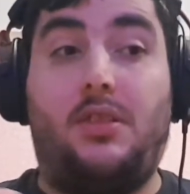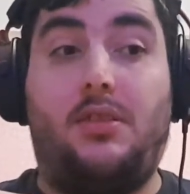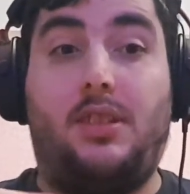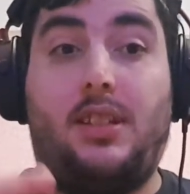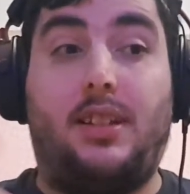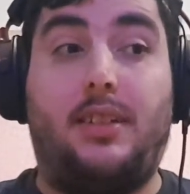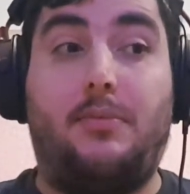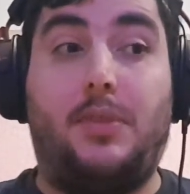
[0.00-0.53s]

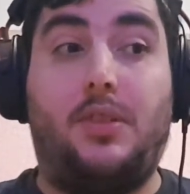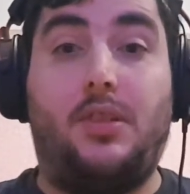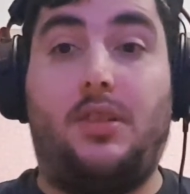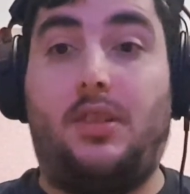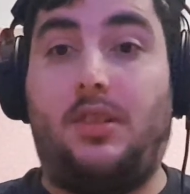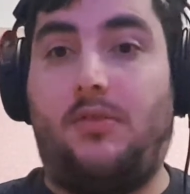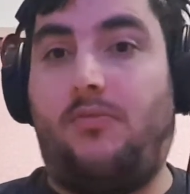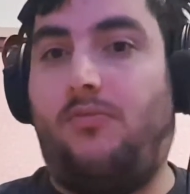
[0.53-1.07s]

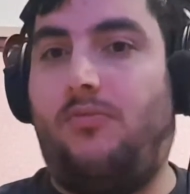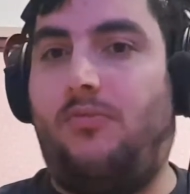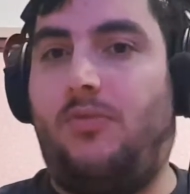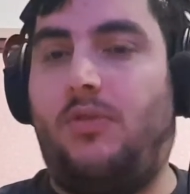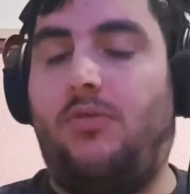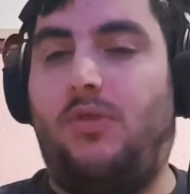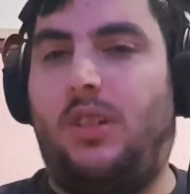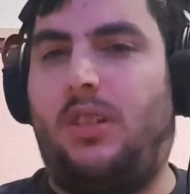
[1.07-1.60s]

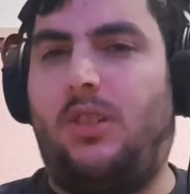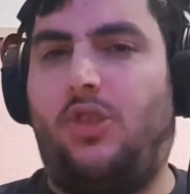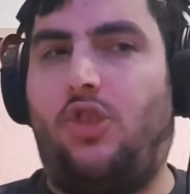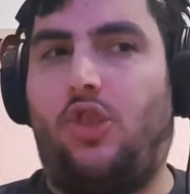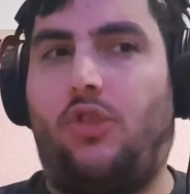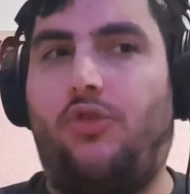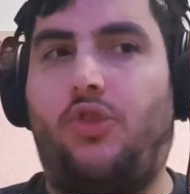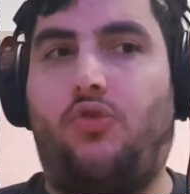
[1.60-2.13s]
the
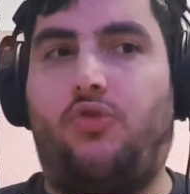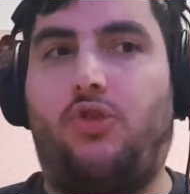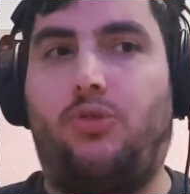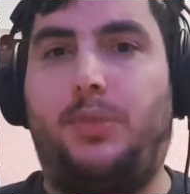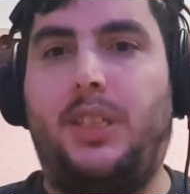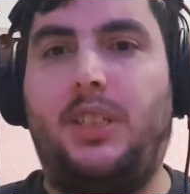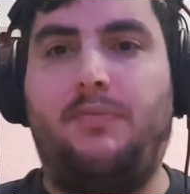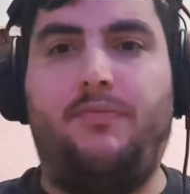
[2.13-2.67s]
show's
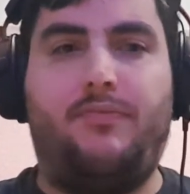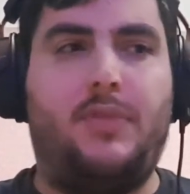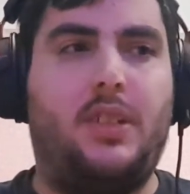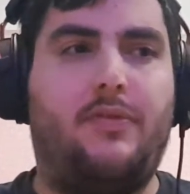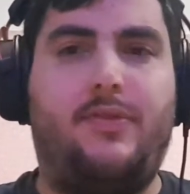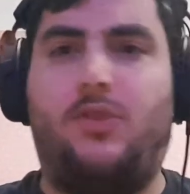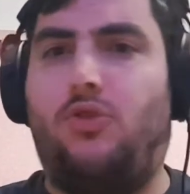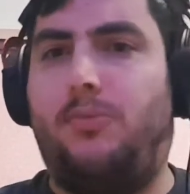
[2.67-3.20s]
Ruby,
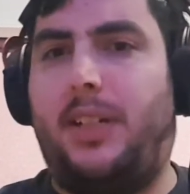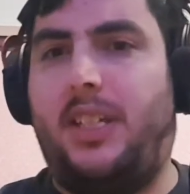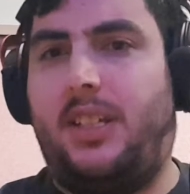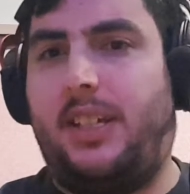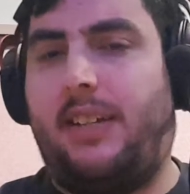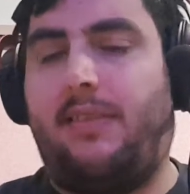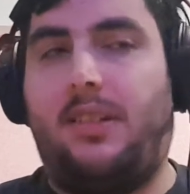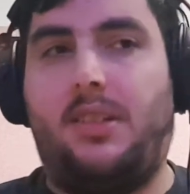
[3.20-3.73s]
four main
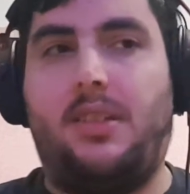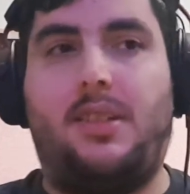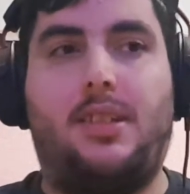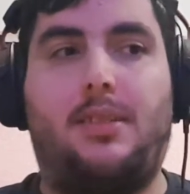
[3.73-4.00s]
characters.